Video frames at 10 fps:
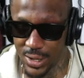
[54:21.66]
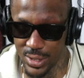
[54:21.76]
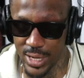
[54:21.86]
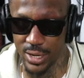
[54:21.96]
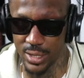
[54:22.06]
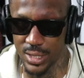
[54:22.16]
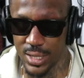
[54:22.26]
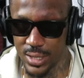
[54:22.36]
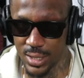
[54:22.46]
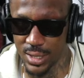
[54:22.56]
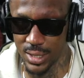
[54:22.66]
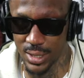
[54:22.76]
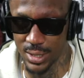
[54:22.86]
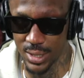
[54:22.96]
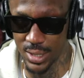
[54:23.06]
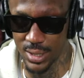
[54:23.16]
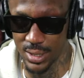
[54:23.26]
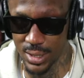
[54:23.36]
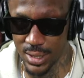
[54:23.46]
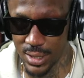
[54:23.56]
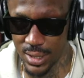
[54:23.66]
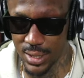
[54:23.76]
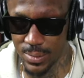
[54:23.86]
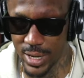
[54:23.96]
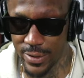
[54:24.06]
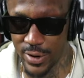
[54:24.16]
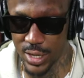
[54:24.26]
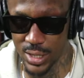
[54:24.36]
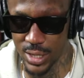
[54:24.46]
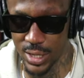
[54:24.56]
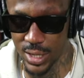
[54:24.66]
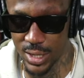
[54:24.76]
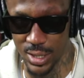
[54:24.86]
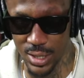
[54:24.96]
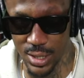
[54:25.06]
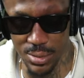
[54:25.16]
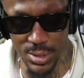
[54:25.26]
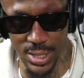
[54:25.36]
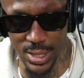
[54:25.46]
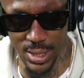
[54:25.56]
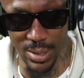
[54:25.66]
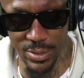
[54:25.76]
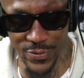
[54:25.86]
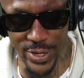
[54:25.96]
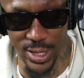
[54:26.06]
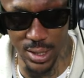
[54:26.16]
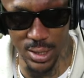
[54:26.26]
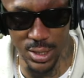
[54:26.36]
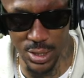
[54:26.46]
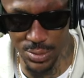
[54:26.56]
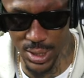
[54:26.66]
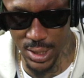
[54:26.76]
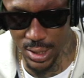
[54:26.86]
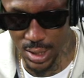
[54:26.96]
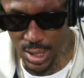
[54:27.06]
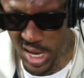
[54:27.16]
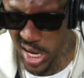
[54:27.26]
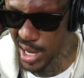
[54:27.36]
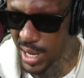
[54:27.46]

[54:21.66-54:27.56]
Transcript: out there in the metaverse and in the, you know what I'm saying, the atmosphere. You know what I'm saying?